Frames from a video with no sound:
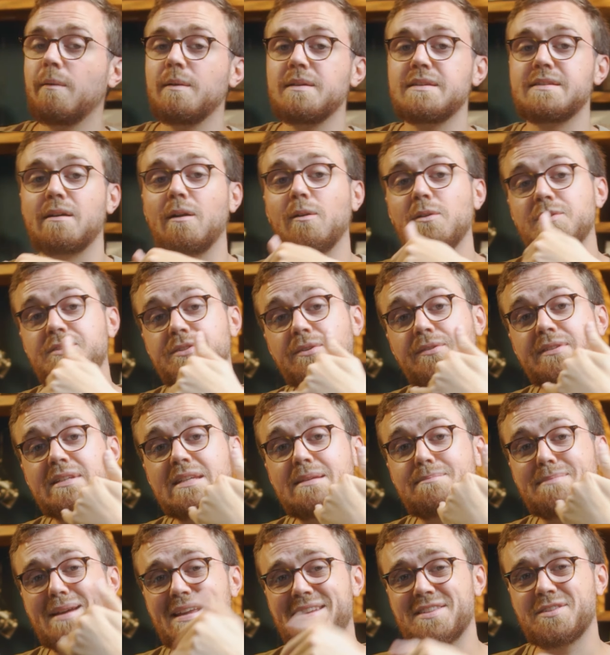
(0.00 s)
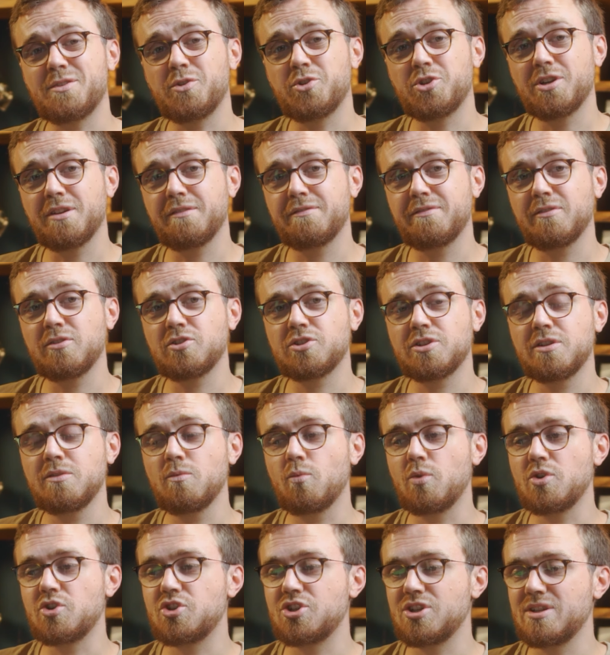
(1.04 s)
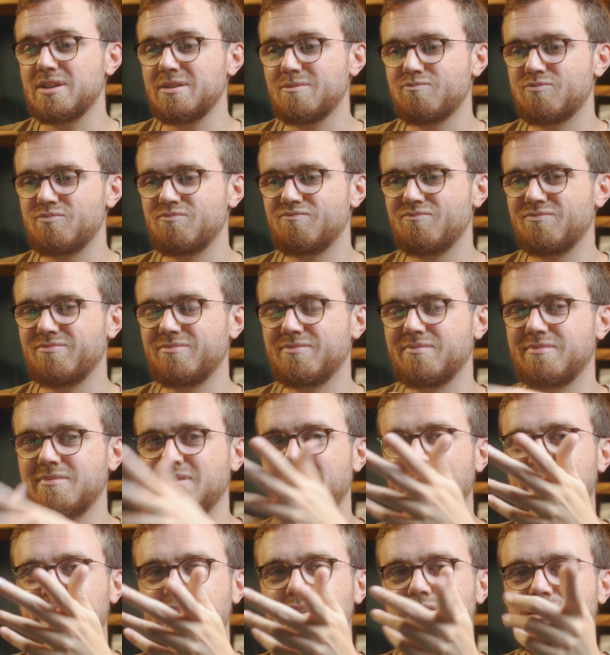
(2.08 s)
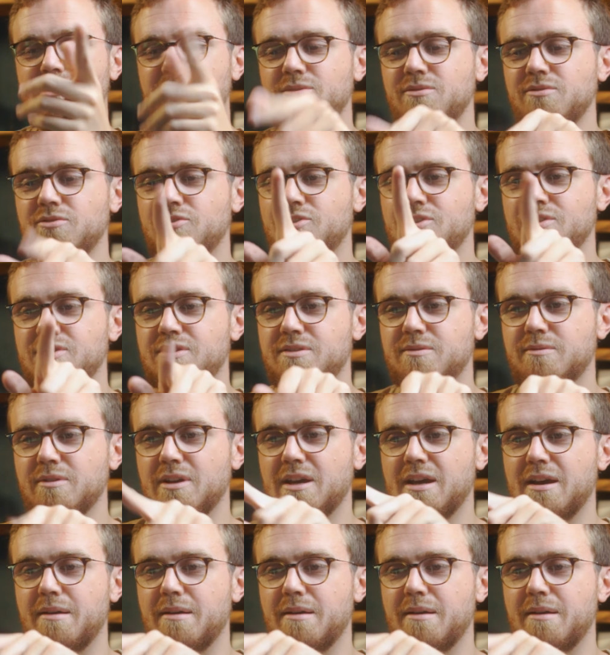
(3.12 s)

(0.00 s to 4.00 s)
is also the master shot function, which is like you just